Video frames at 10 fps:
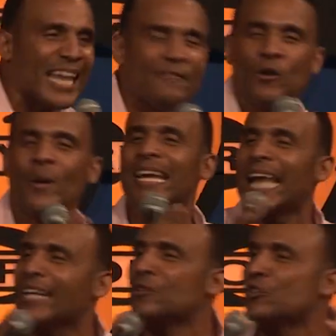You know, like if you
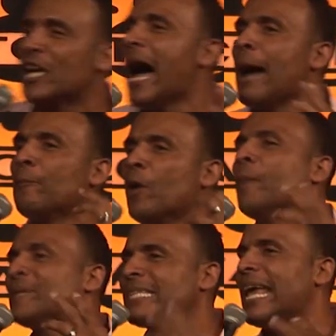ain't at the job
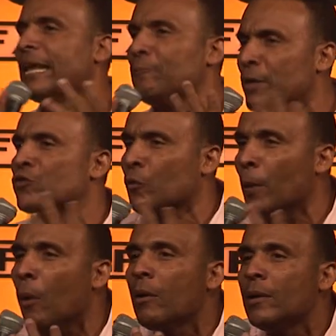upset and
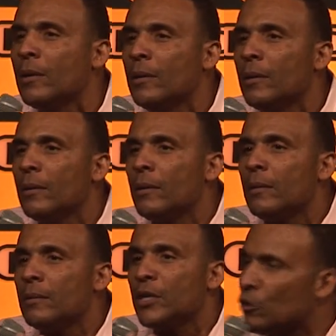miserable,
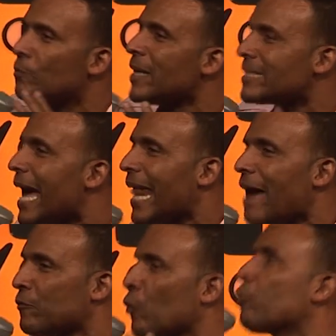then you must not
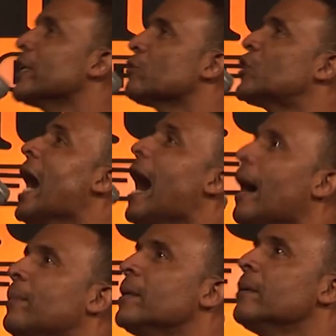have no real
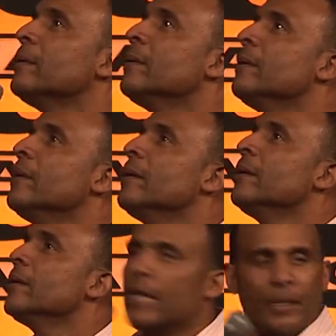job.
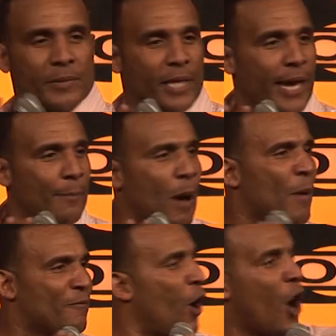You know what I'm saying? My
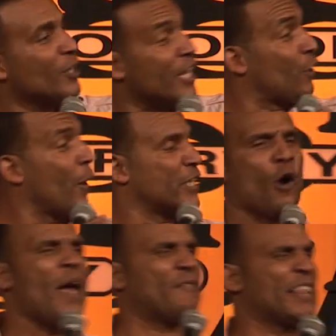wife, oh, she quick
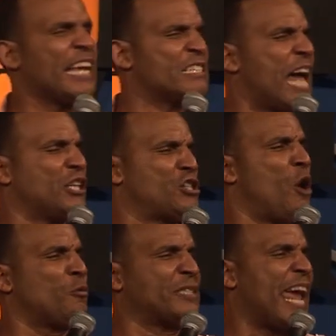to go, everything's not a
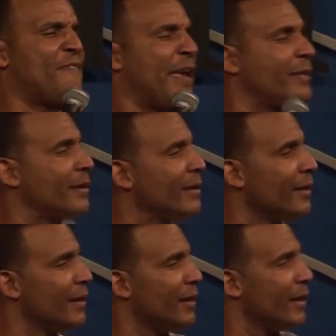joke, David.
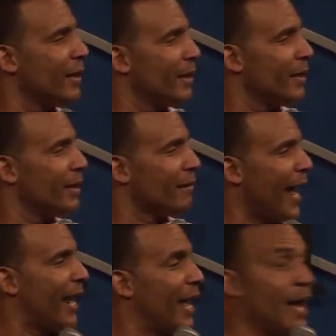
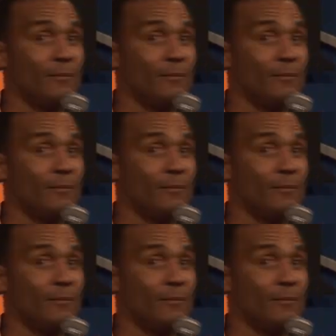Right? And